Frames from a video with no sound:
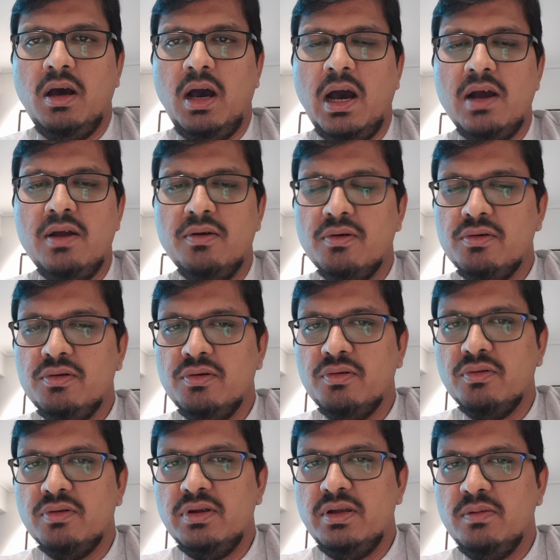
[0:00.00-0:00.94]
I
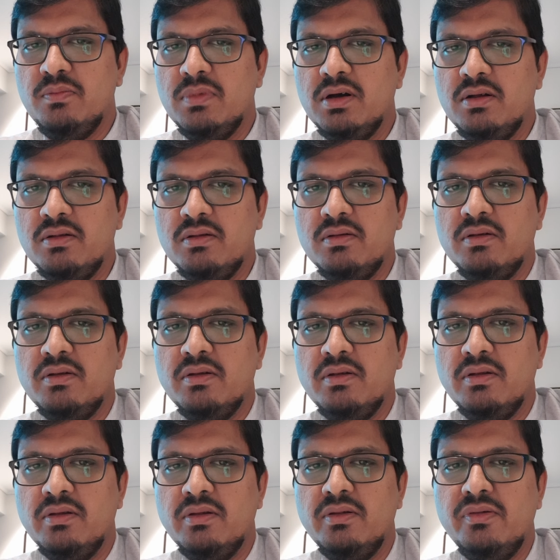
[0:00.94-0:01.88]
also emailed
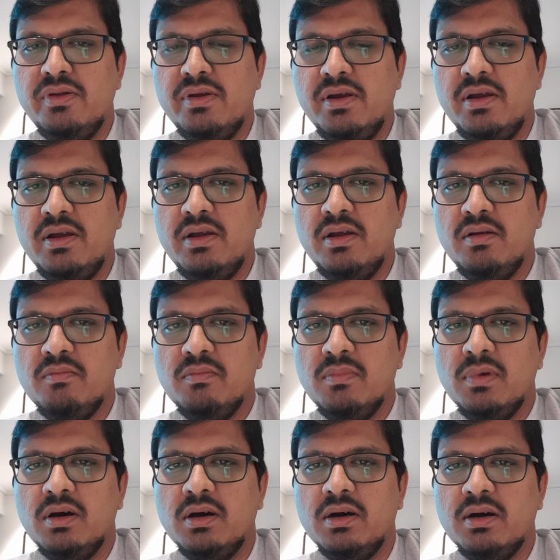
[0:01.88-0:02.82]
the
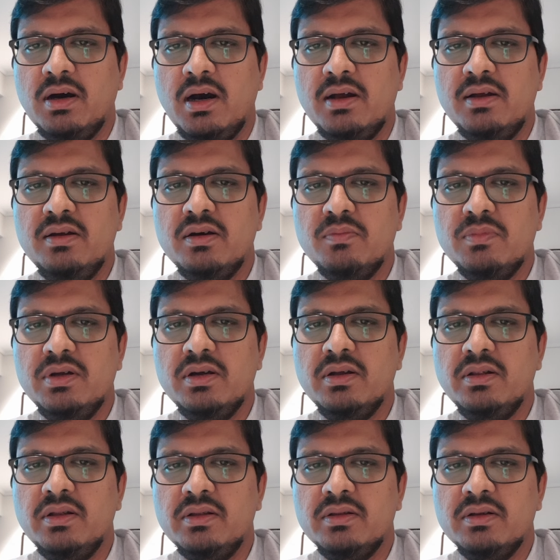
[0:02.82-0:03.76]
High
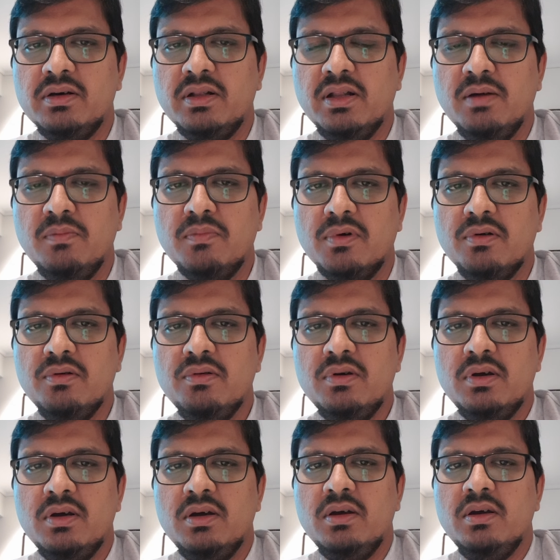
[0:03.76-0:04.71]
Commission in Colombo
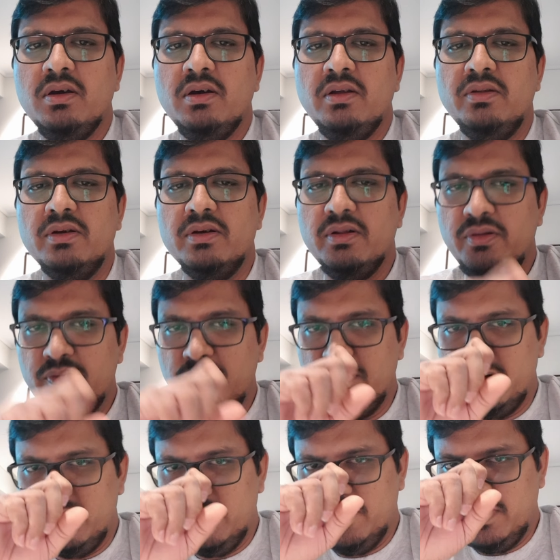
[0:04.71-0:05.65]
just to
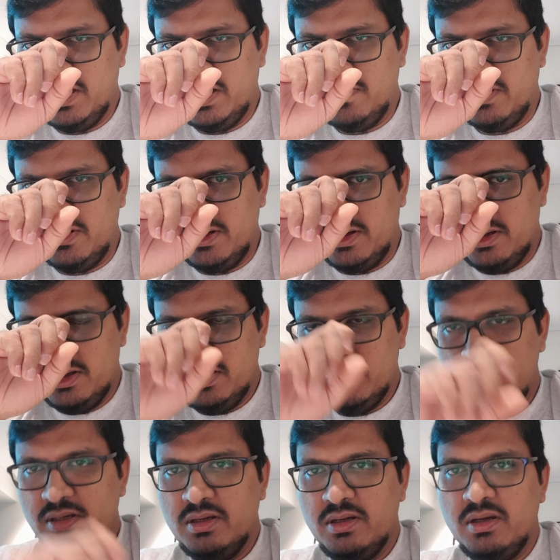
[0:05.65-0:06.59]
verify whether
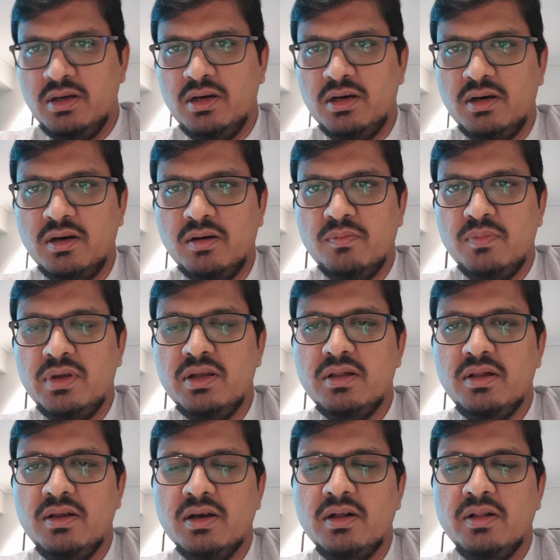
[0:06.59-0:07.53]
a
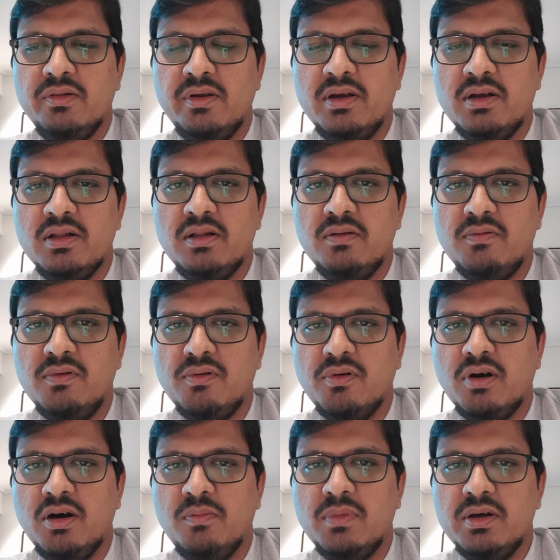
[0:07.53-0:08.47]
PCR test
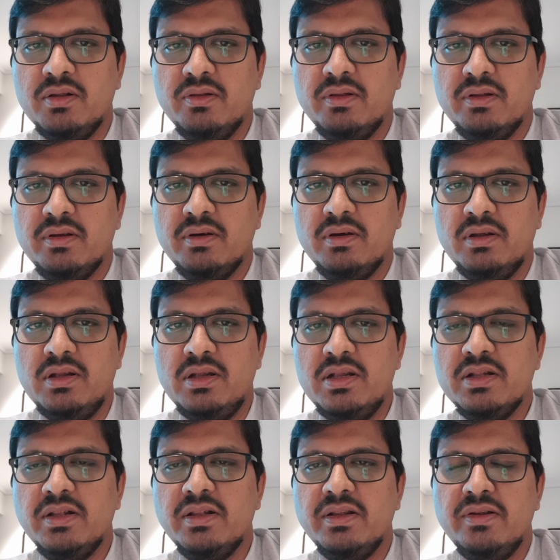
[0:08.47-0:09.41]
requirement
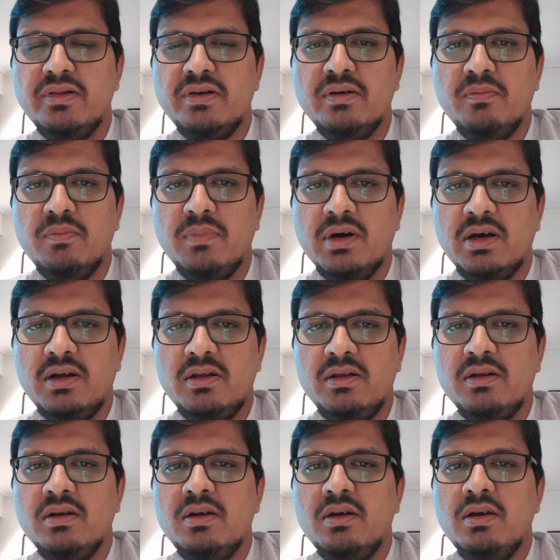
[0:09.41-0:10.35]
is needed by